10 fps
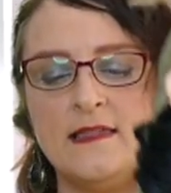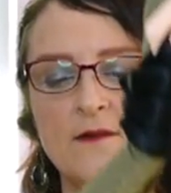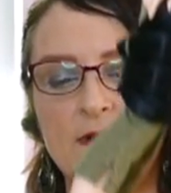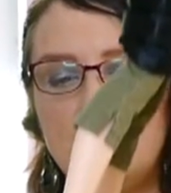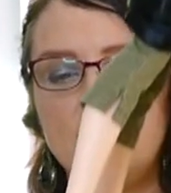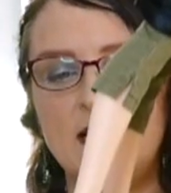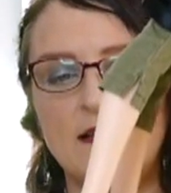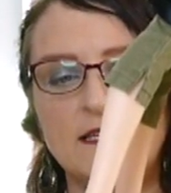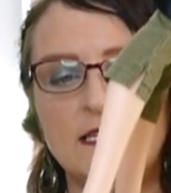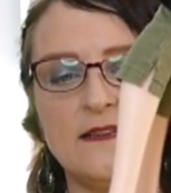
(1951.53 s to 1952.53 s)
Then we come
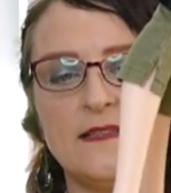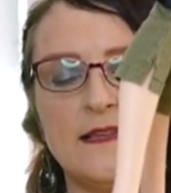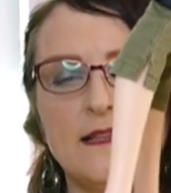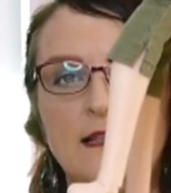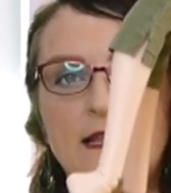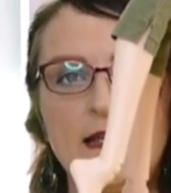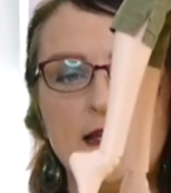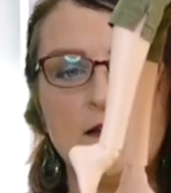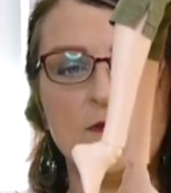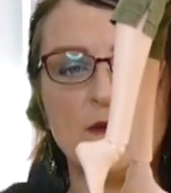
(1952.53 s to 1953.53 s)
down to the
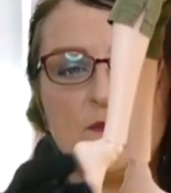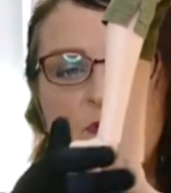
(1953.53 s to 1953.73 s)
leg. We can